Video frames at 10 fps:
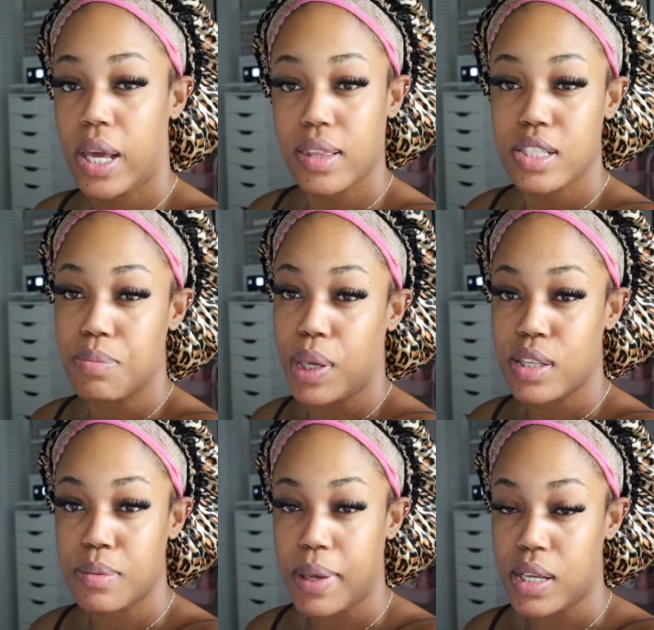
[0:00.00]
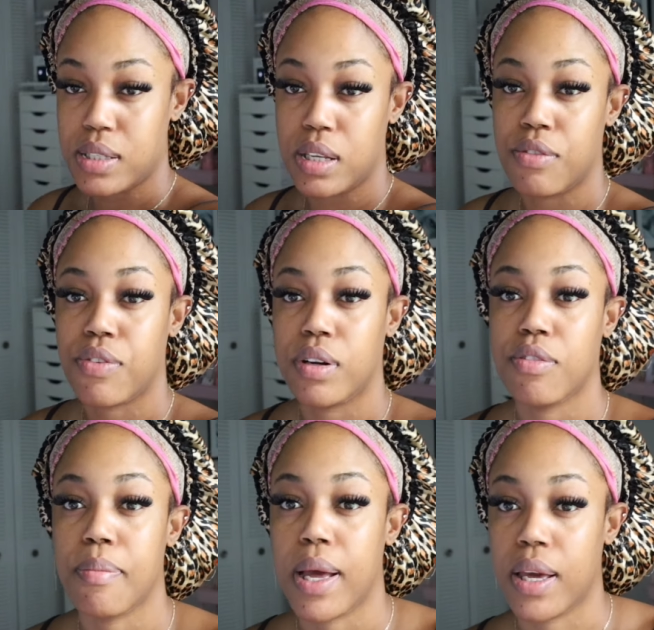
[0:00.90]
like this big space in front
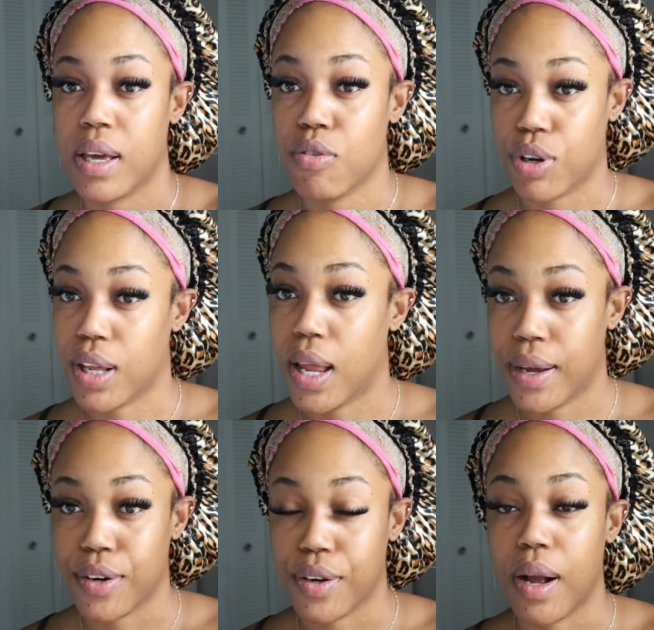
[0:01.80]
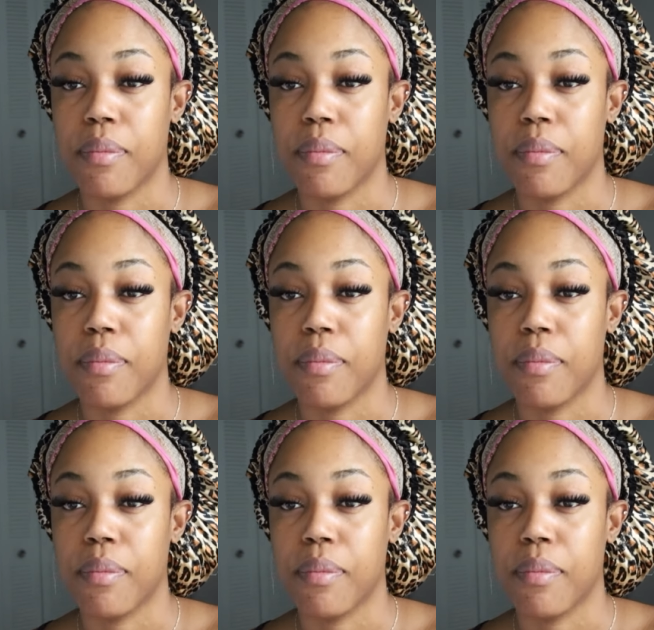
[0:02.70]
of my recliner.